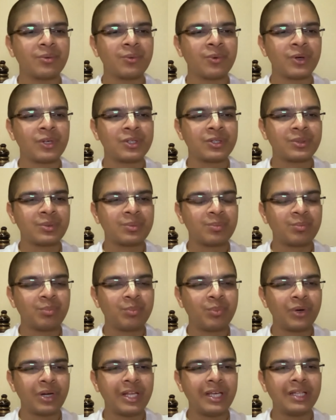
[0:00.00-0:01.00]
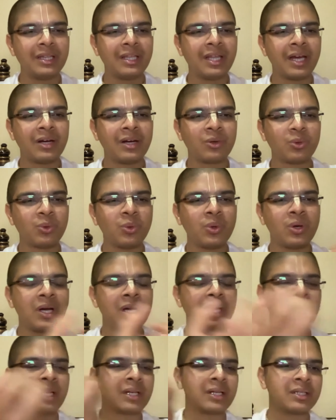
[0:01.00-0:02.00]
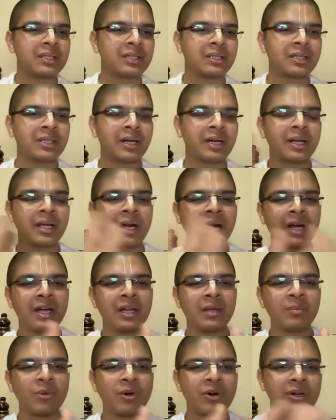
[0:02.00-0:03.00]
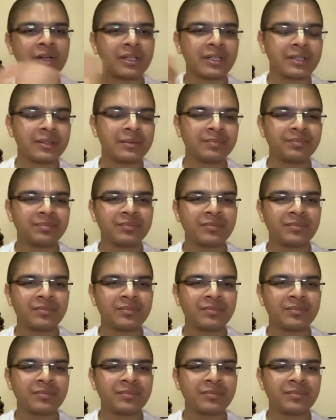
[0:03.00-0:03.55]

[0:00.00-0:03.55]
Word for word: was pulling that ukhal, that grinding motor,